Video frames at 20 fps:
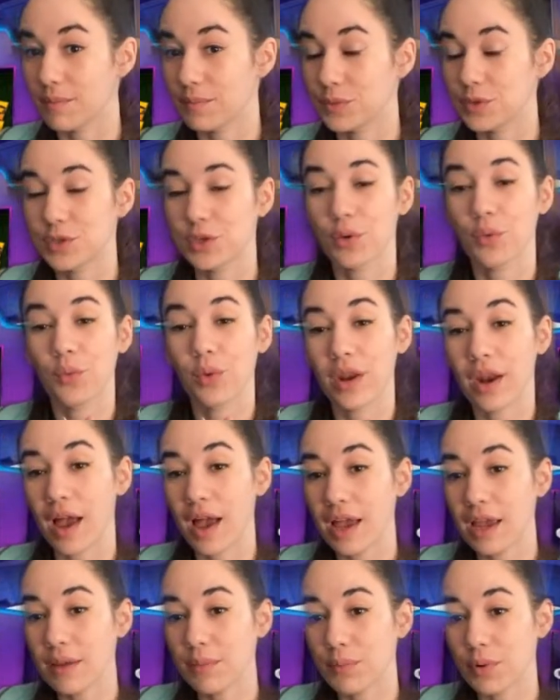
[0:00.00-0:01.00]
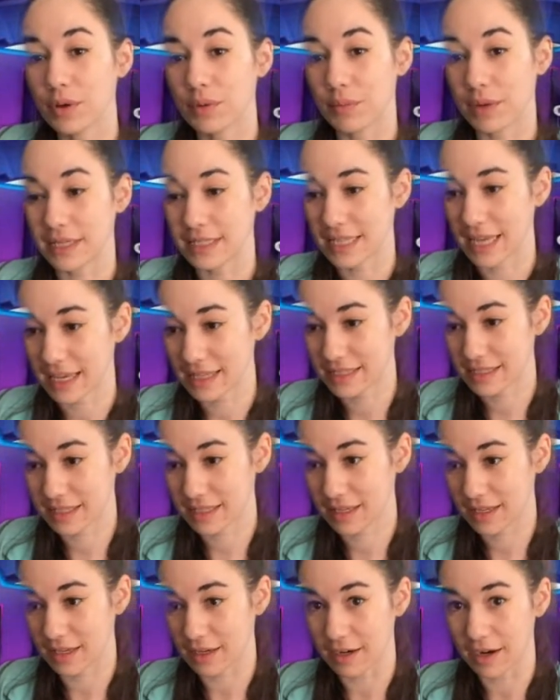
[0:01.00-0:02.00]
So when I put my text
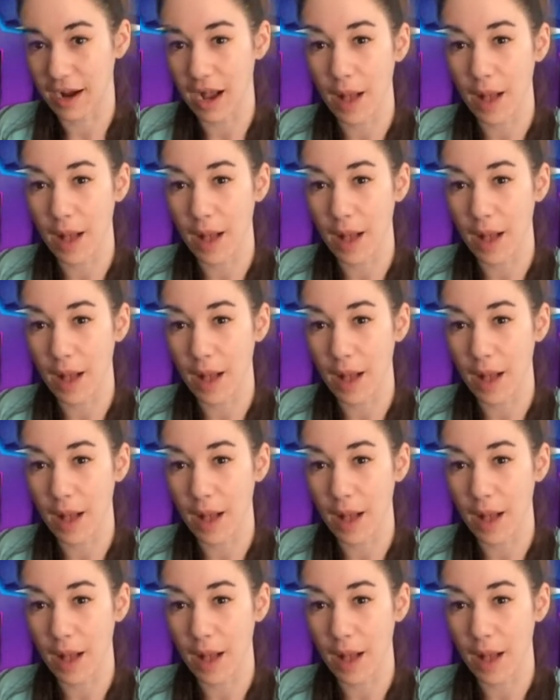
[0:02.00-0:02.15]
in here,